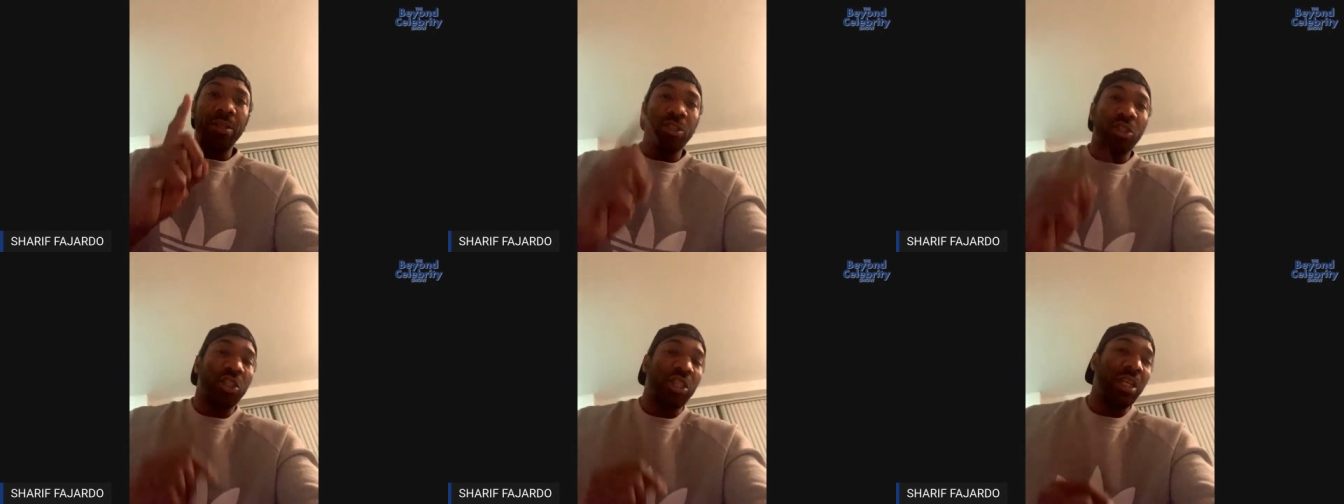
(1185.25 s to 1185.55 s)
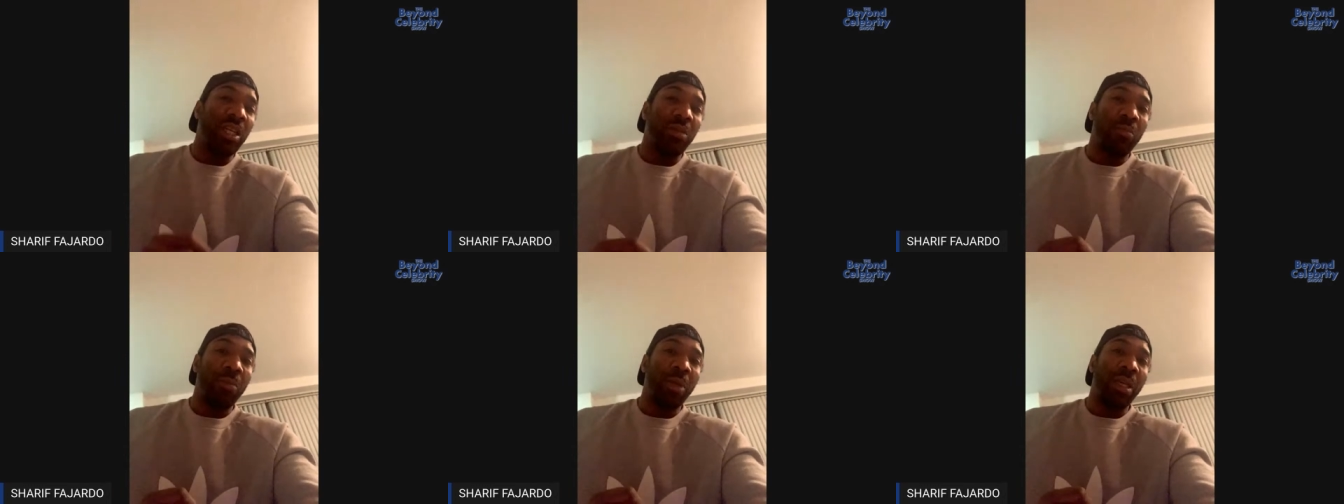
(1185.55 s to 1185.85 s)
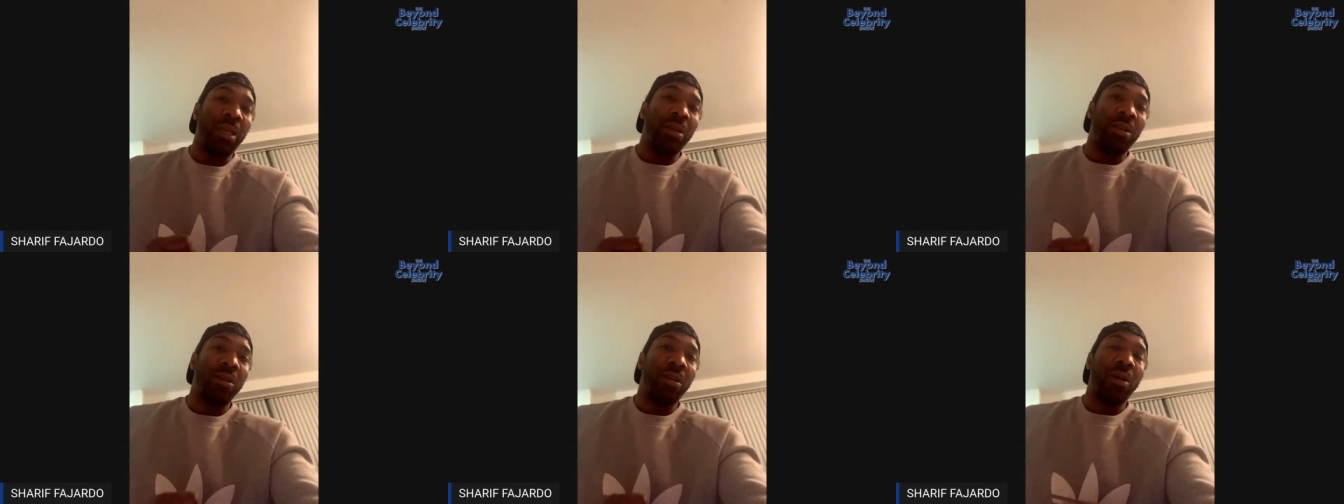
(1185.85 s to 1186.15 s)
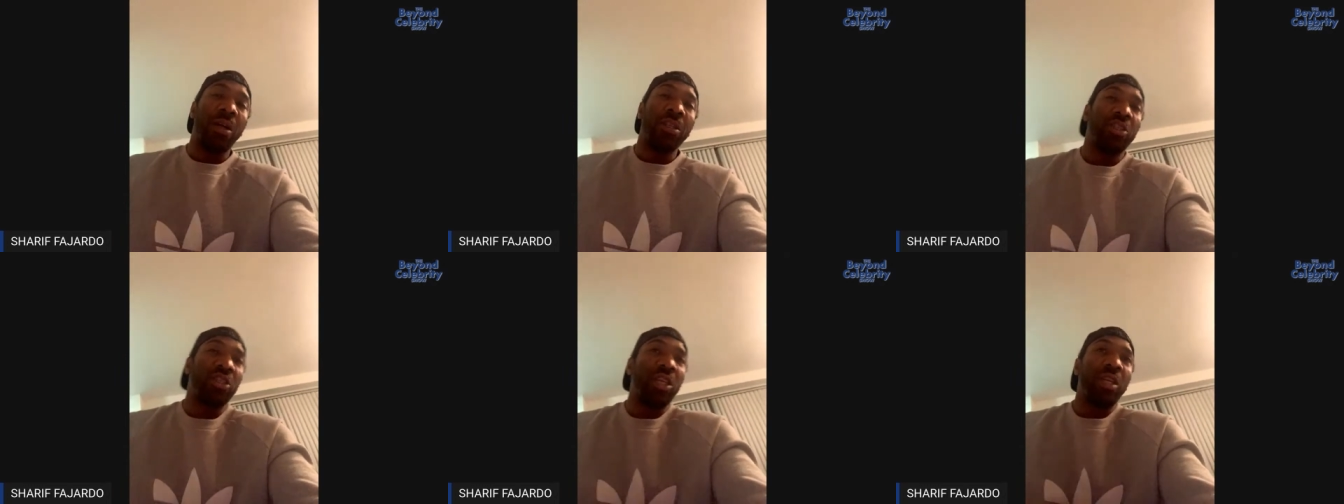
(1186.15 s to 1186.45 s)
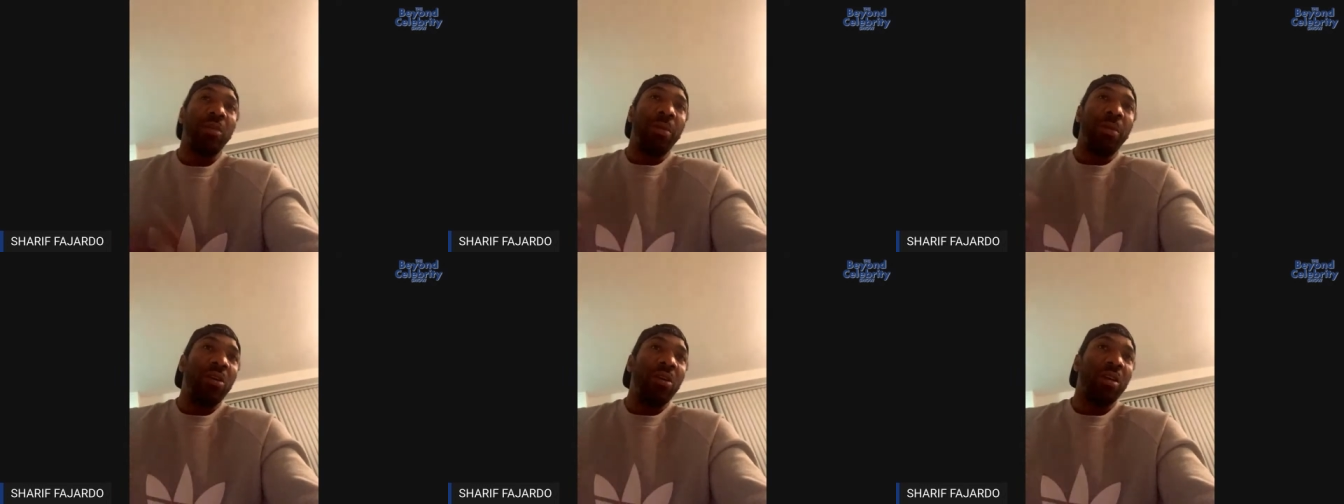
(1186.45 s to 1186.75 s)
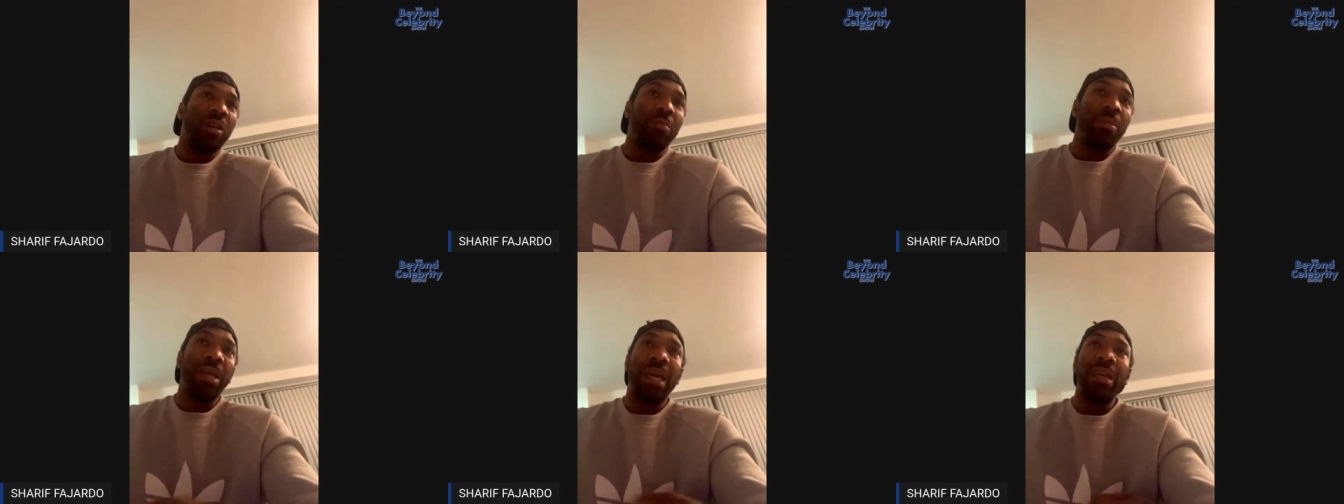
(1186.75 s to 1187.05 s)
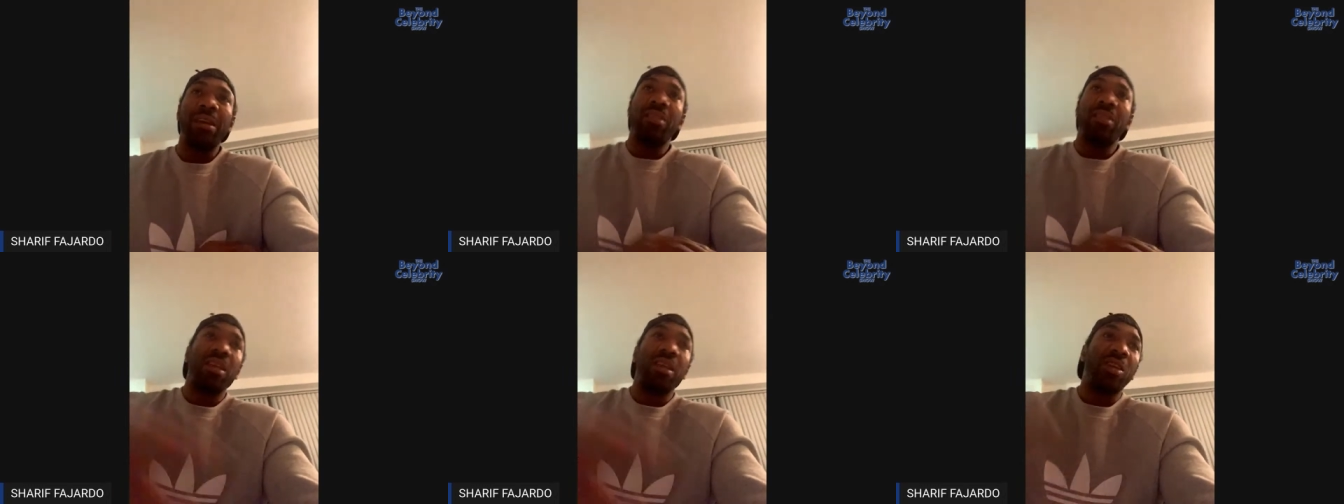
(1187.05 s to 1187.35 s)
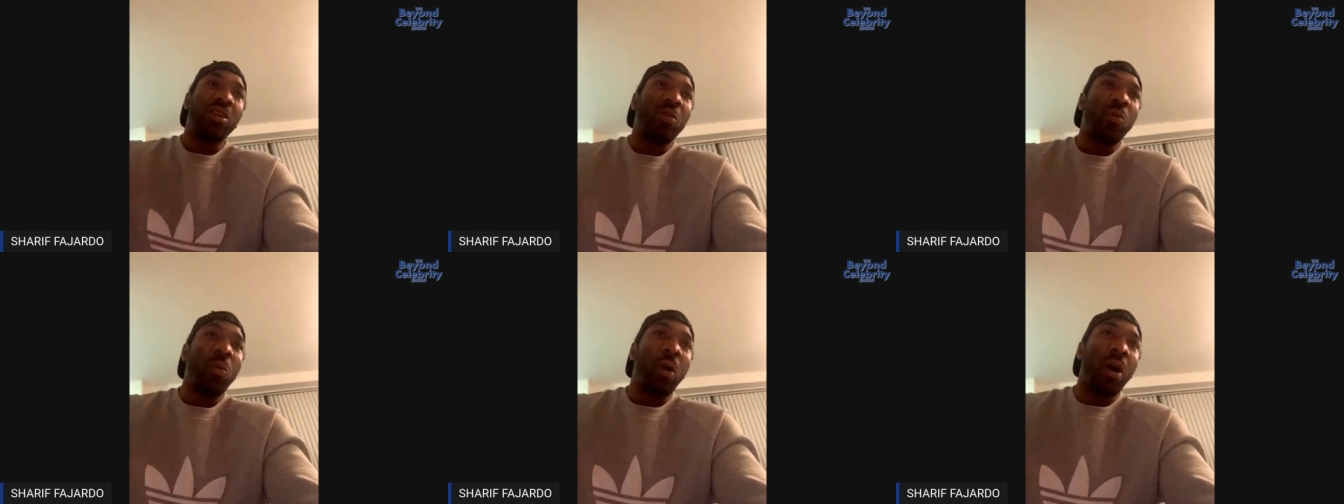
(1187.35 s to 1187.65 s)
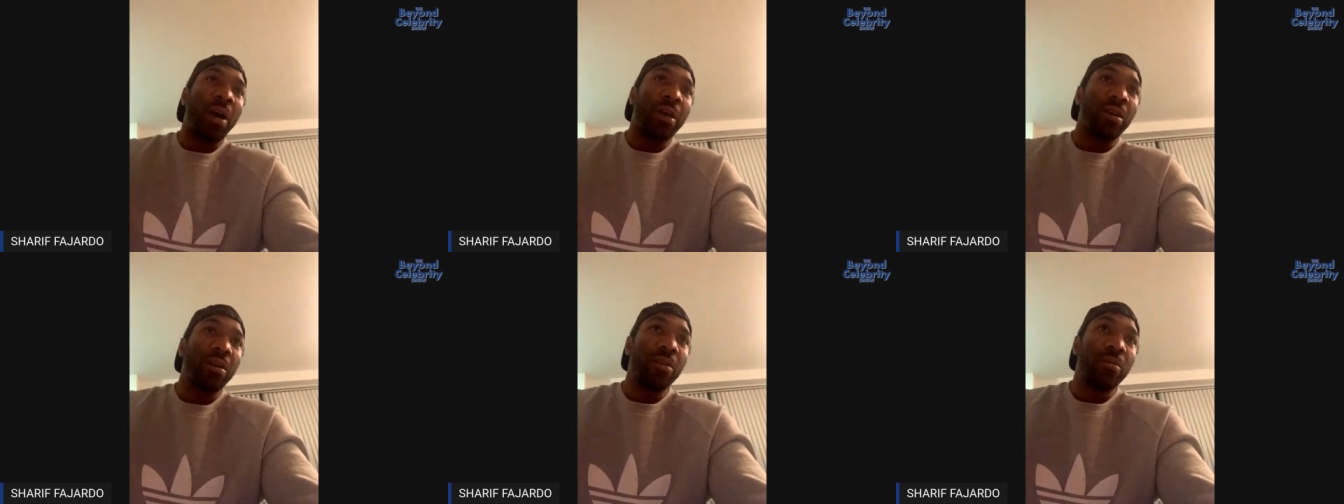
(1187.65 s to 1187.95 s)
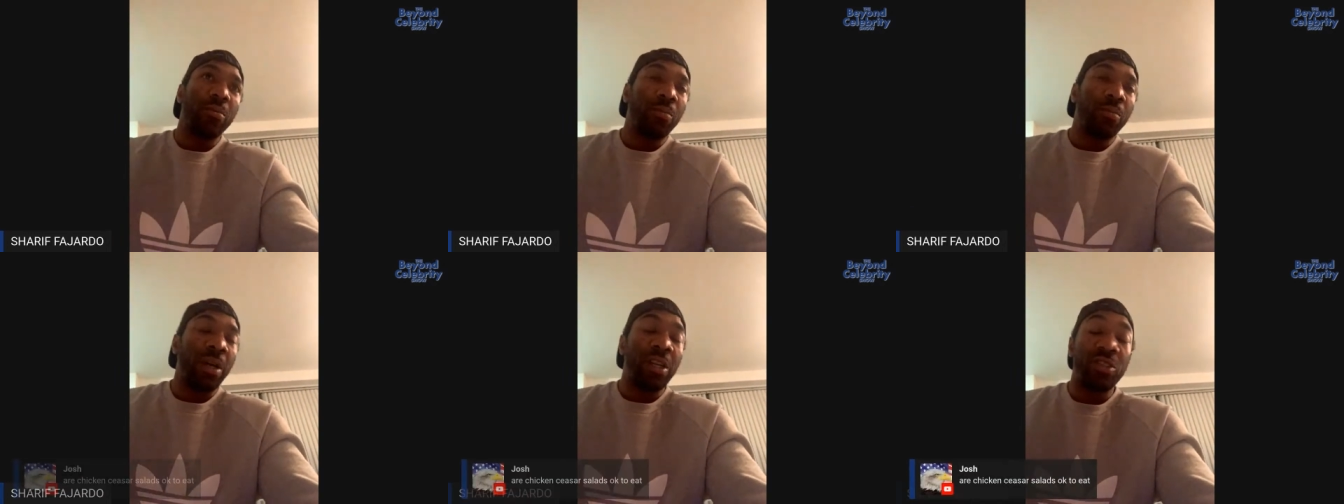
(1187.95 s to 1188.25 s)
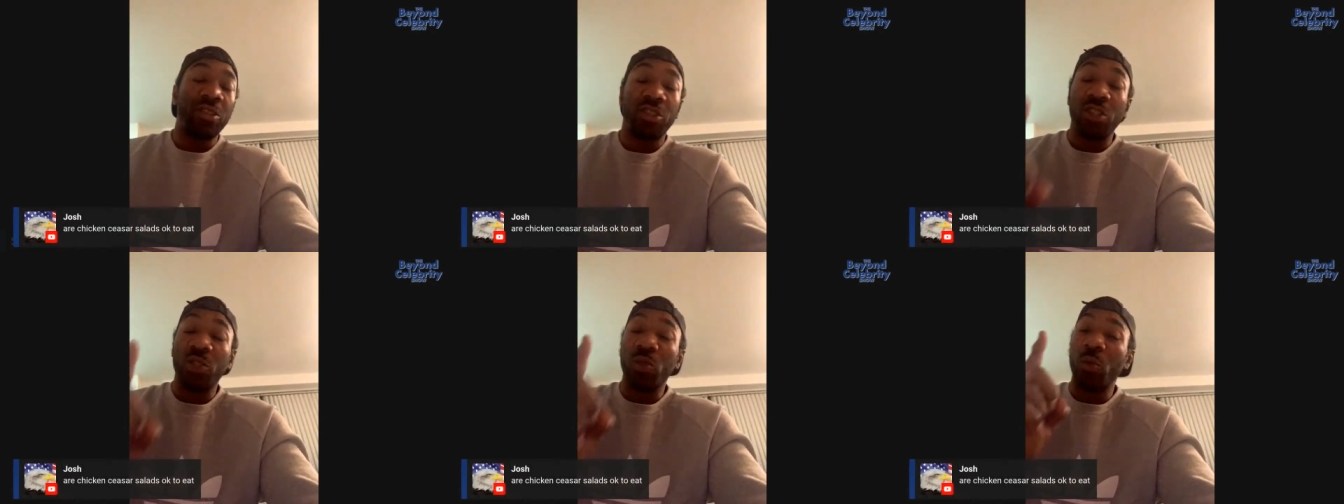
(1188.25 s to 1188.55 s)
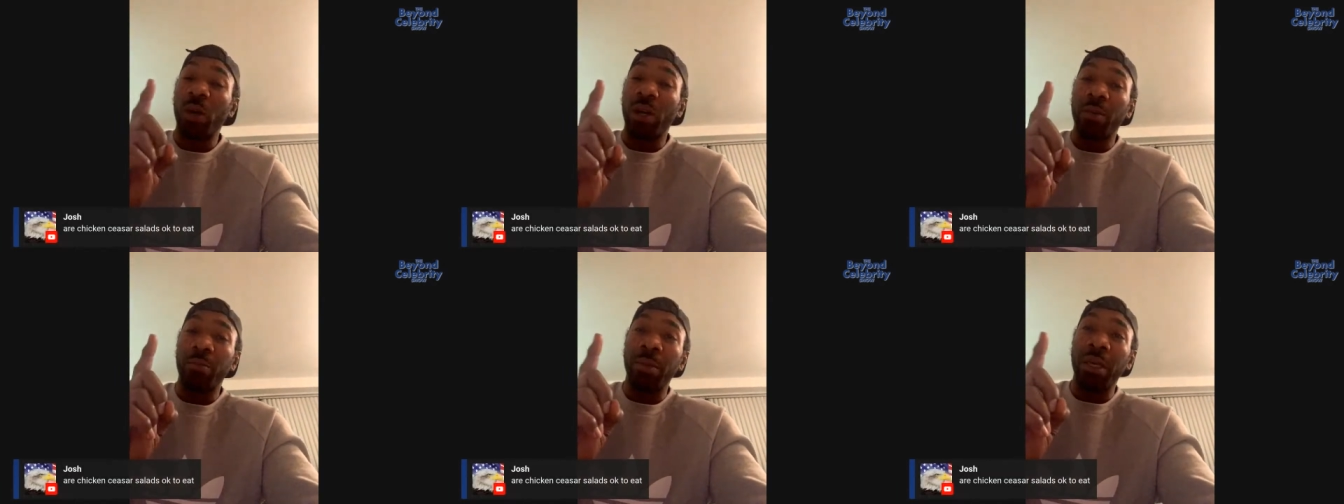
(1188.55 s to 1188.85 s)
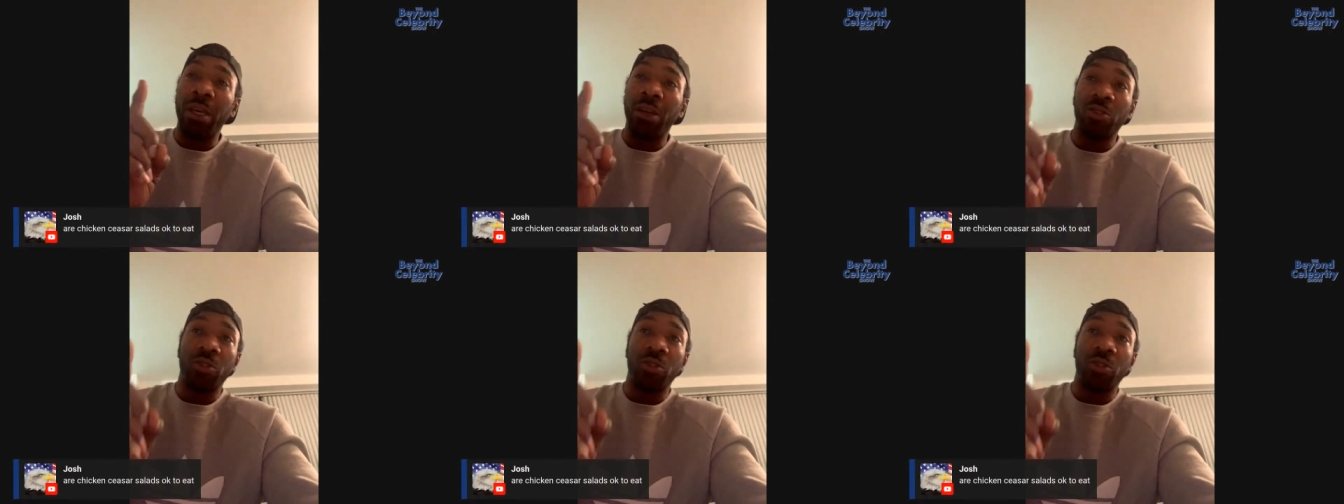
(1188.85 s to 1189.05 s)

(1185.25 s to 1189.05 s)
cheat meal. A cheat meal could be anything you want, but it's just one meal.